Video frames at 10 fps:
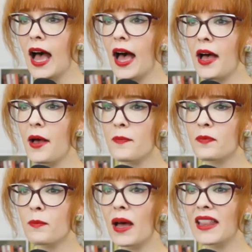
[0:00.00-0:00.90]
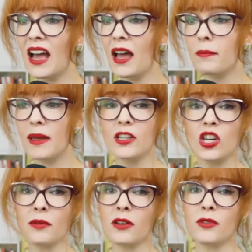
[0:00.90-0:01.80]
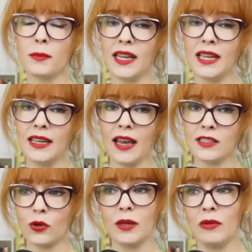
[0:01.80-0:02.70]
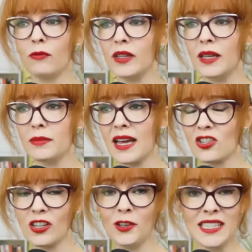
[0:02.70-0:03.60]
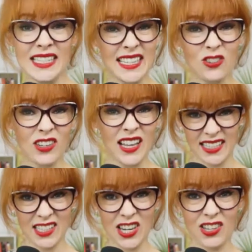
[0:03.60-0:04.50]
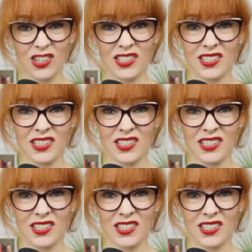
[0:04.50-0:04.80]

But a big chunk of the money has already been flipped actually on decentralized exchanges,